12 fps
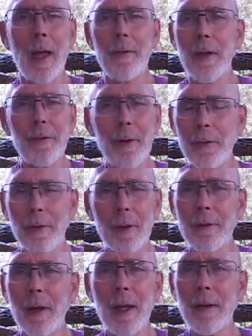And this
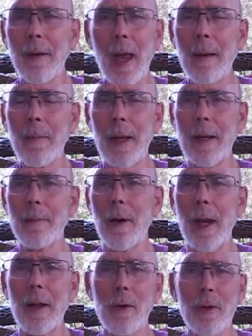isn't to condemn
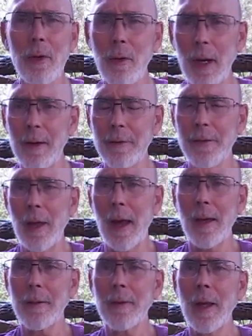anybody or to
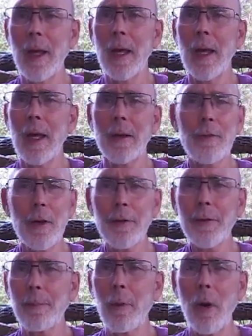criticize. It's
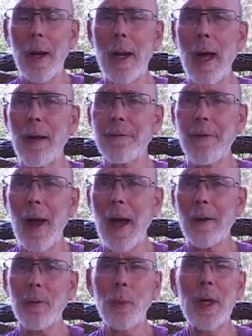just to point out
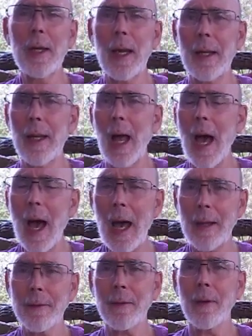facts. We
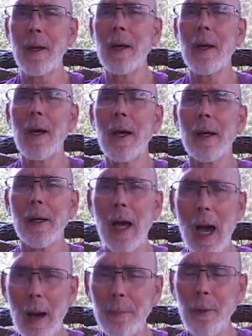cannot
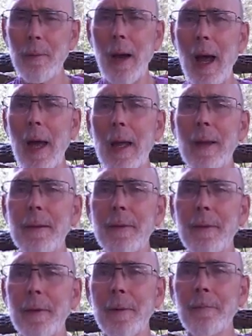
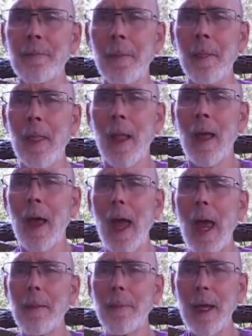compromise
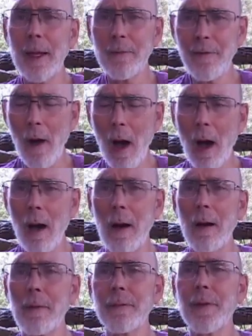and be
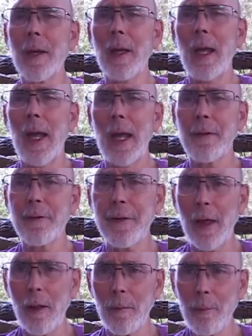involved in
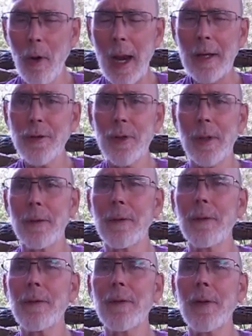
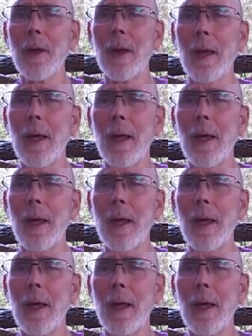celebrations